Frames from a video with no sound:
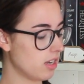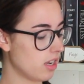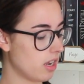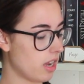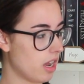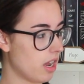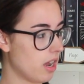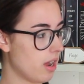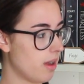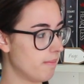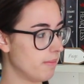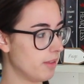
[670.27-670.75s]

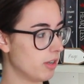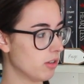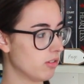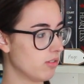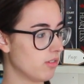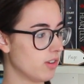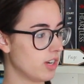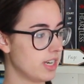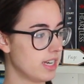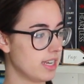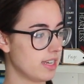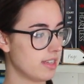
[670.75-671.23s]
Um, that was
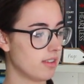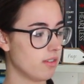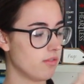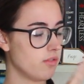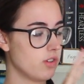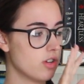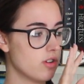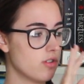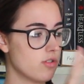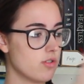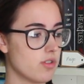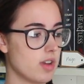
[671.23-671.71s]
very nice of
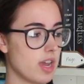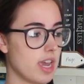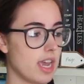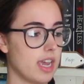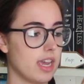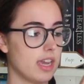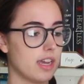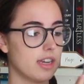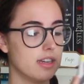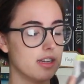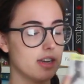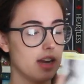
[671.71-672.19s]
you,
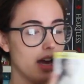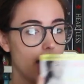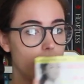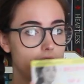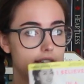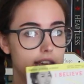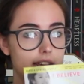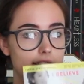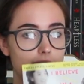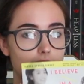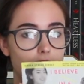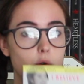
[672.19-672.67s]
and I
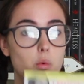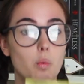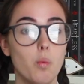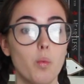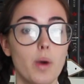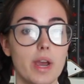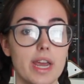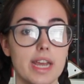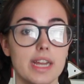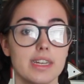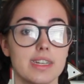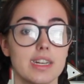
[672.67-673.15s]
cannot
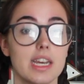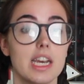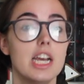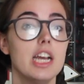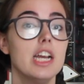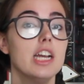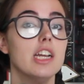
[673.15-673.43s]
wait